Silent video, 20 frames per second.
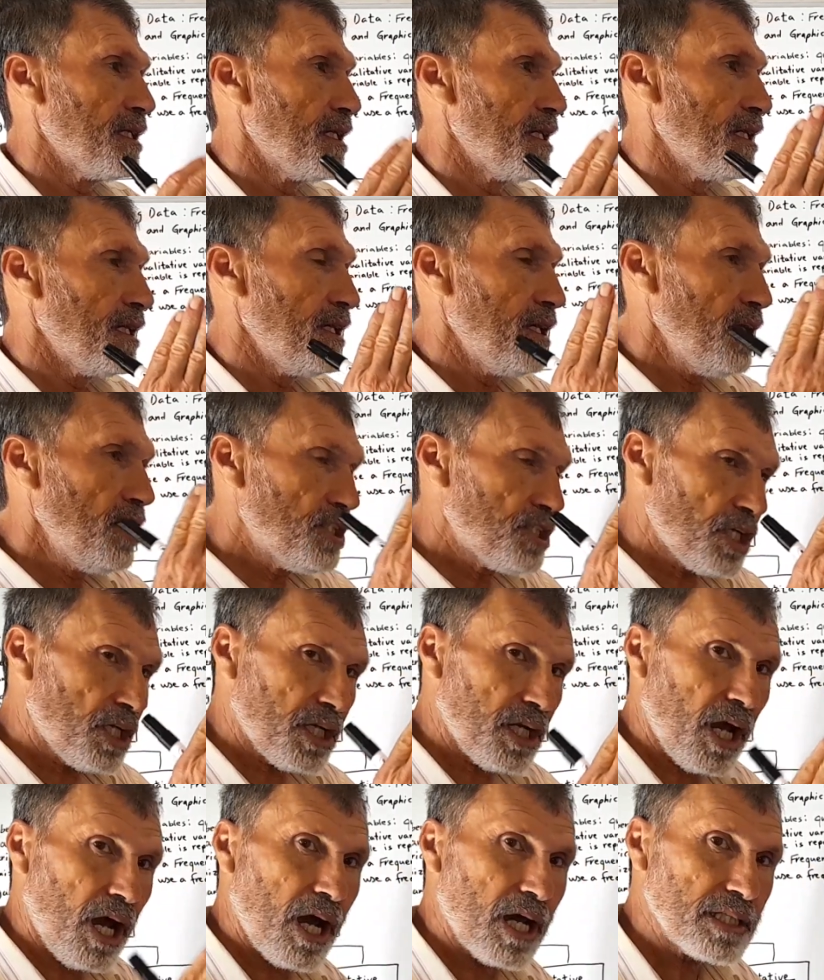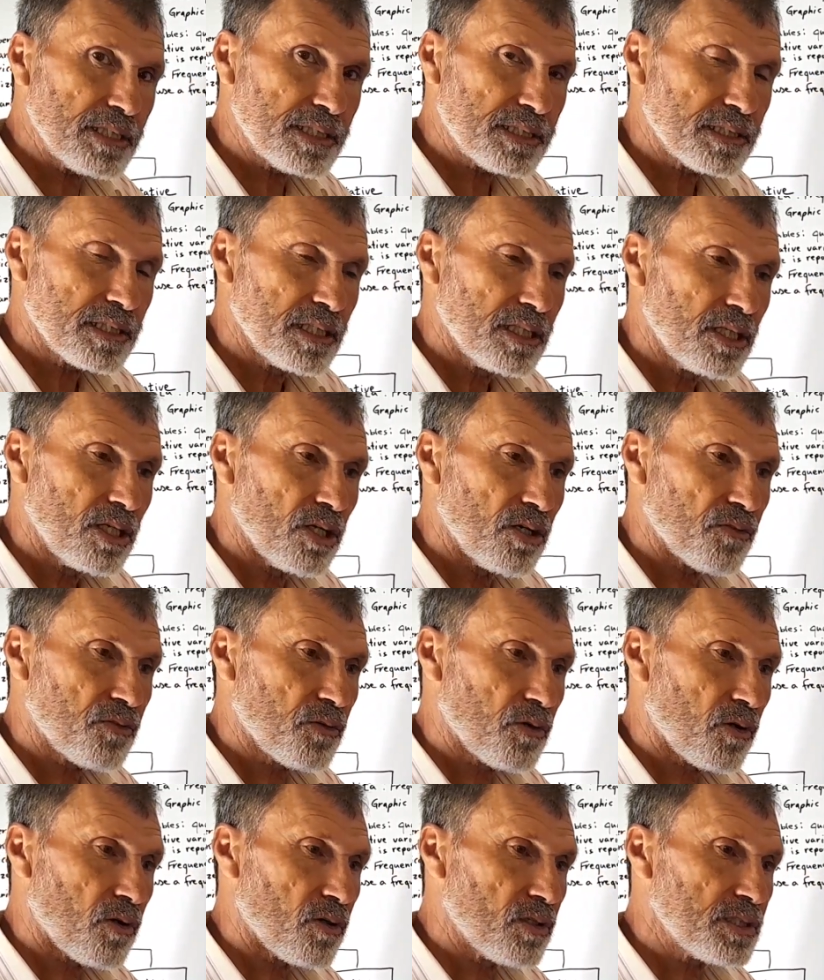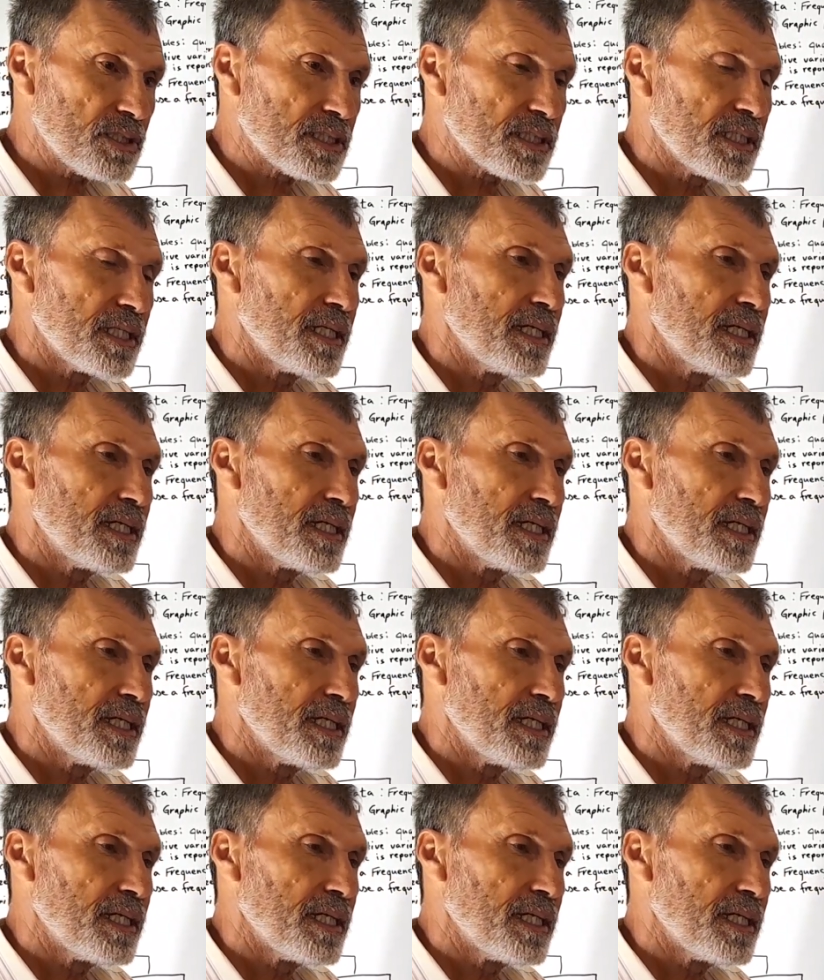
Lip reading: each class, of course,